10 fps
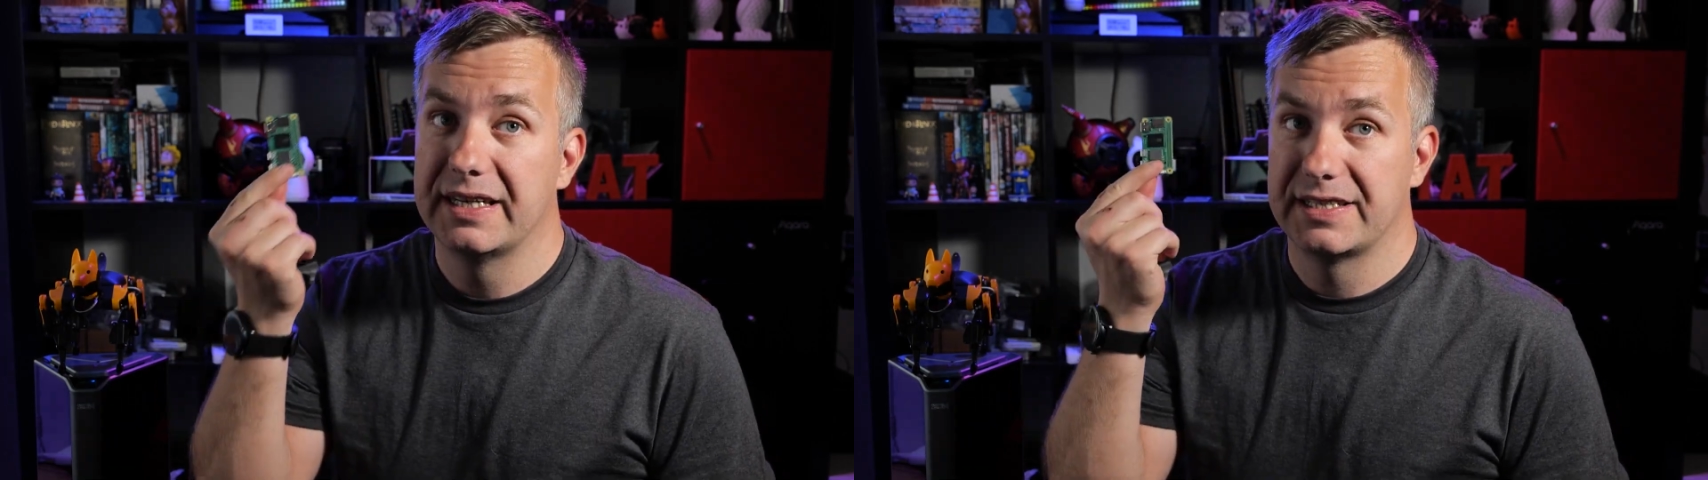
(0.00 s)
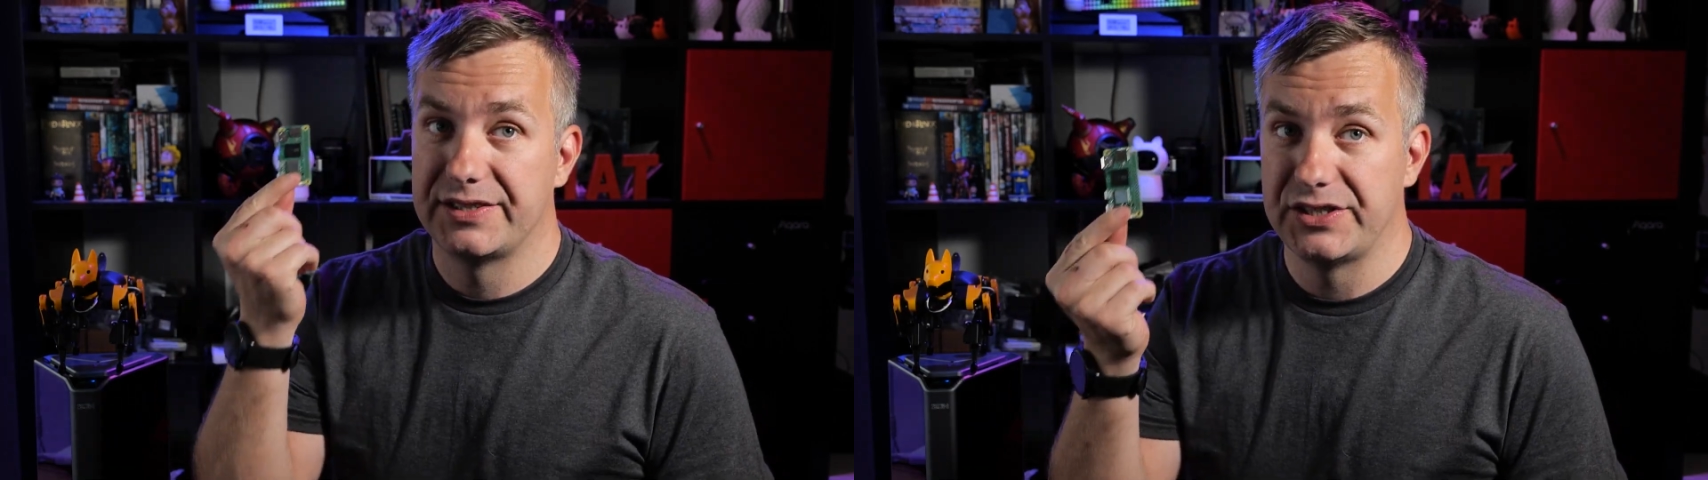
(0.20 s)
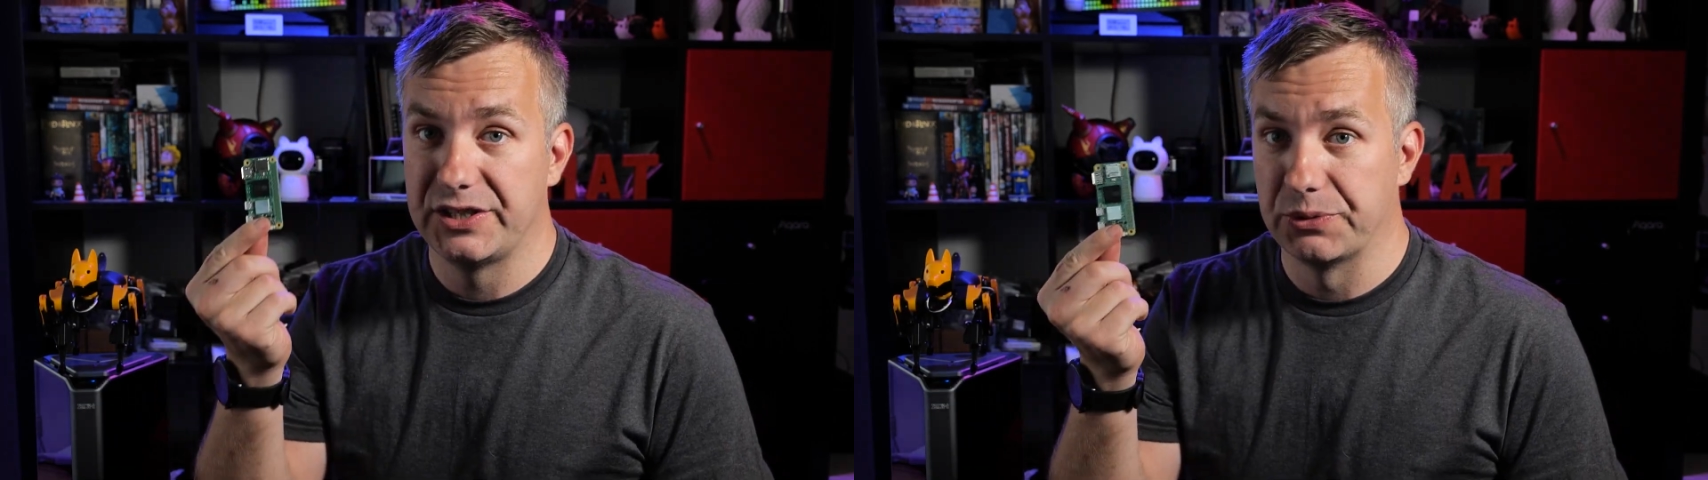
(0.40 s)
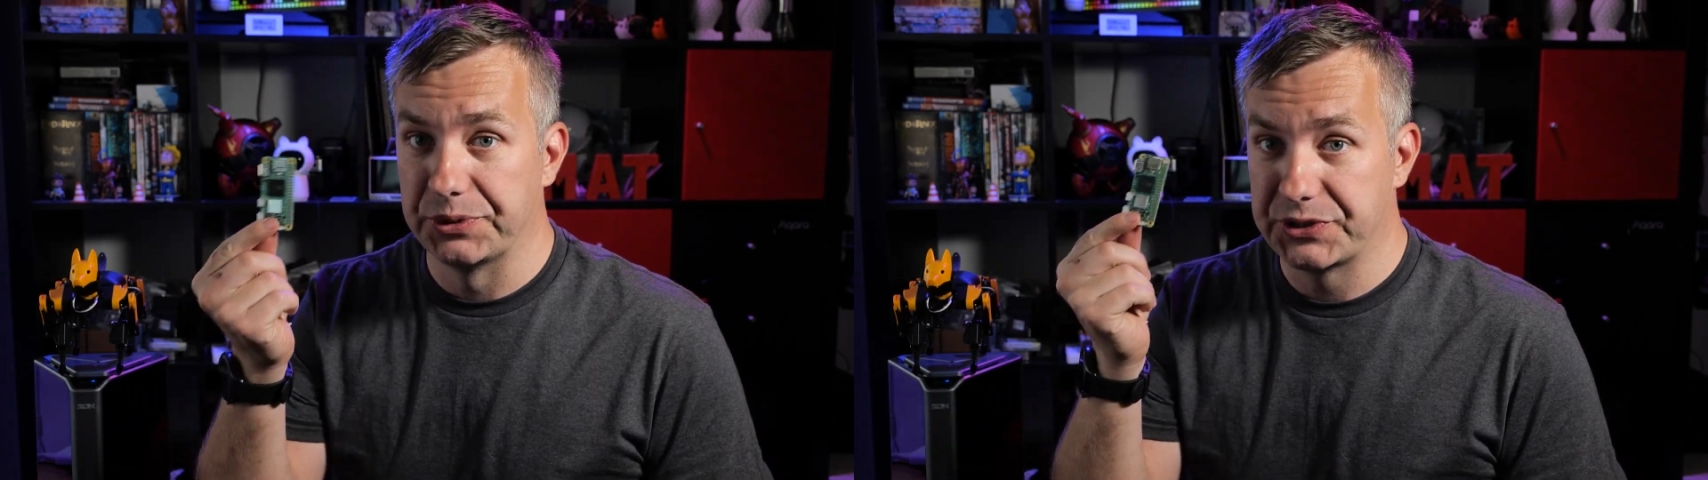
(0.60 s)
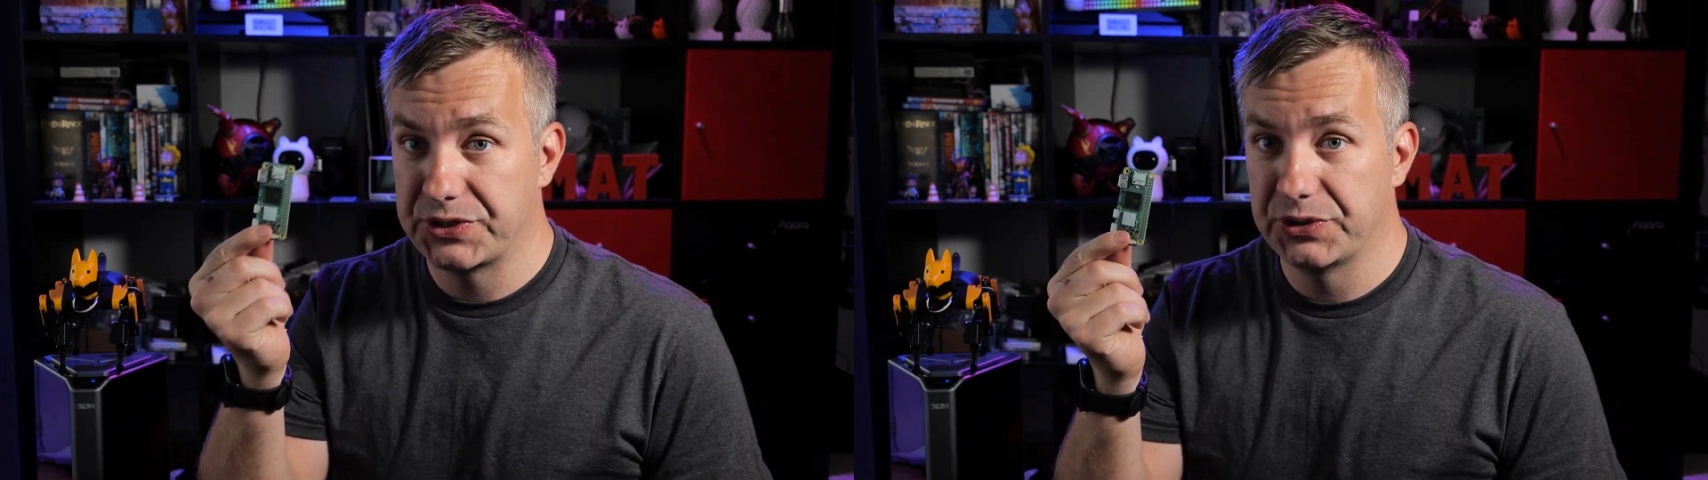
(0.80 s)

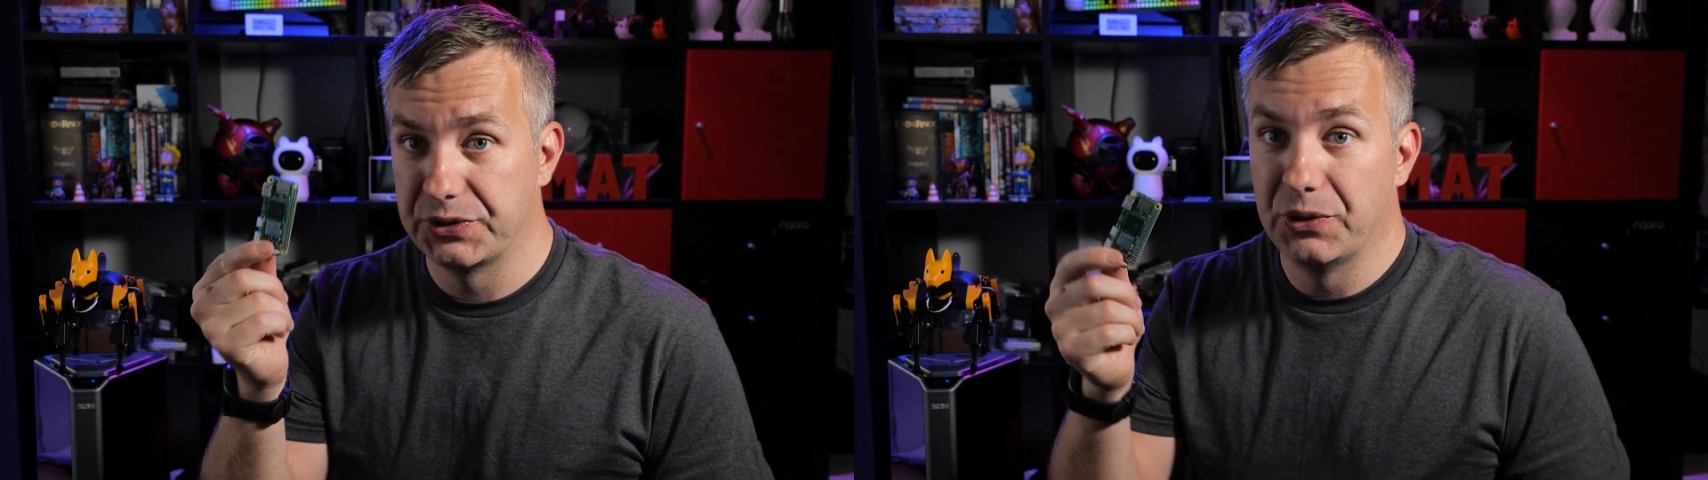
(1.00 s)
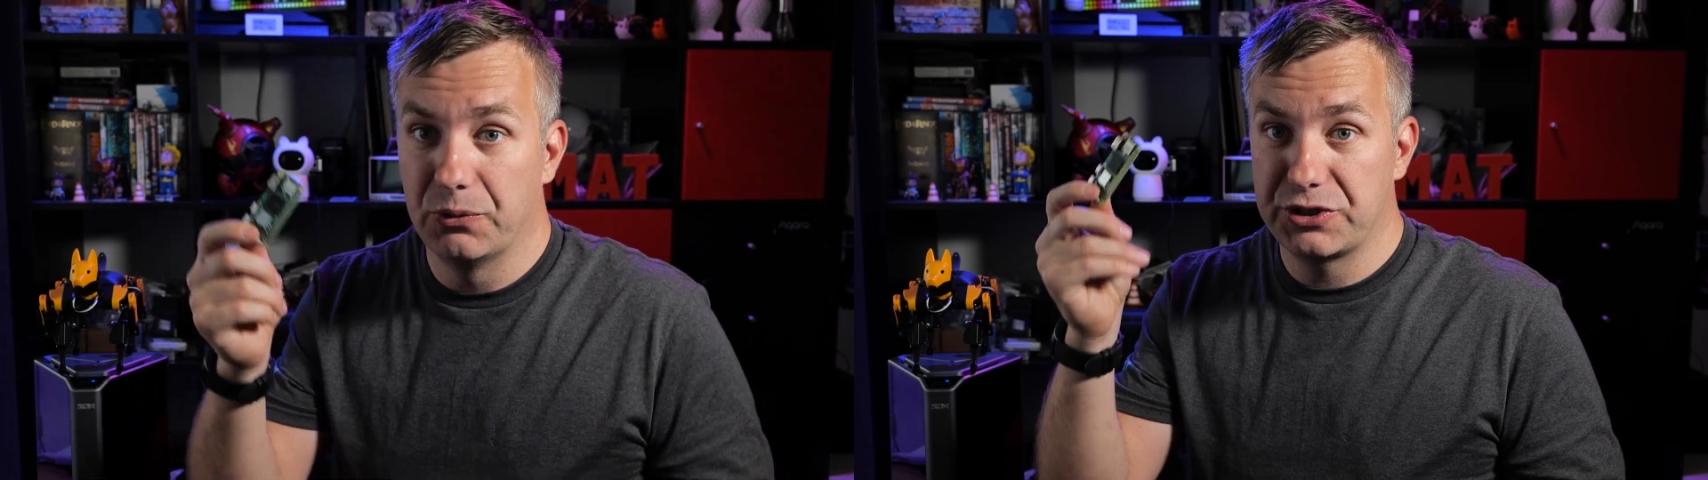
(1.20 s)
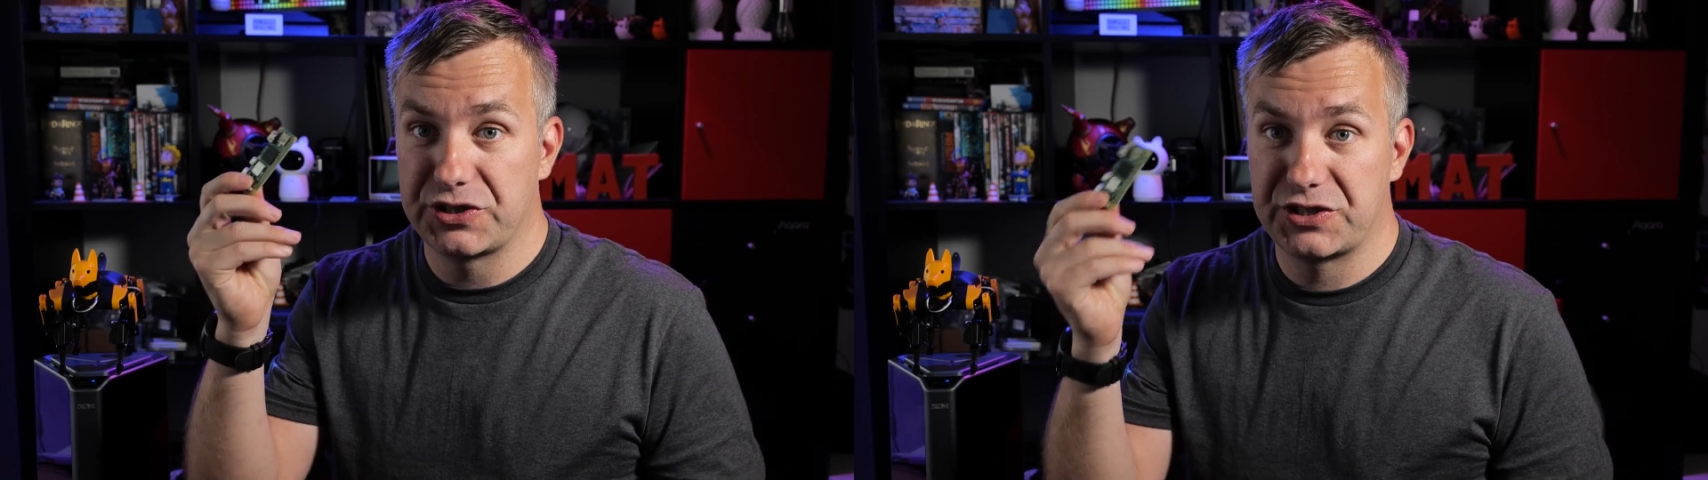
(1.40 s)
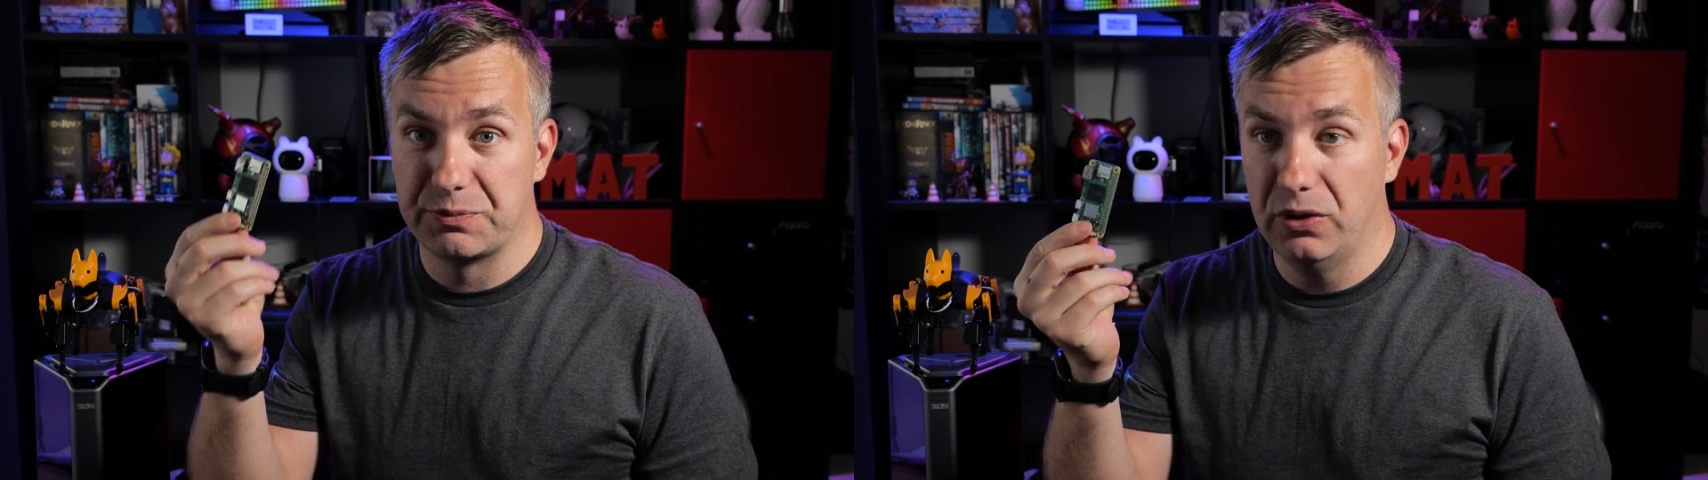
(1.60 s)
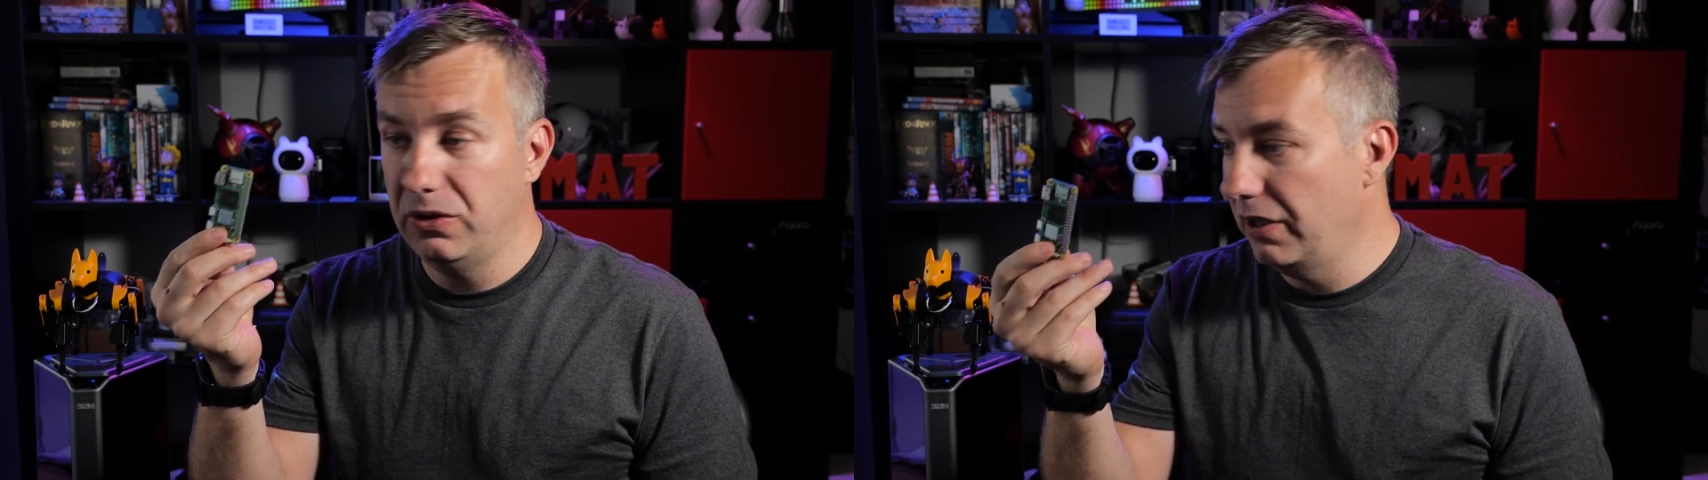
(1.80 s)
02, which is
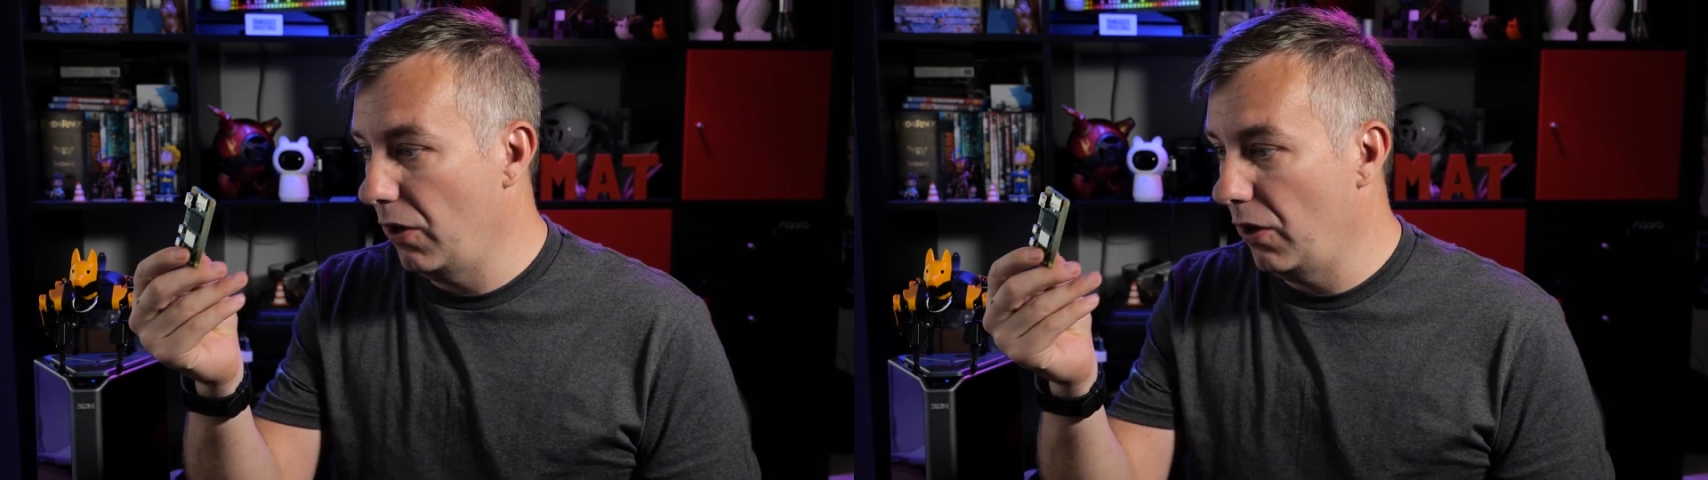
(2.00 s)
small,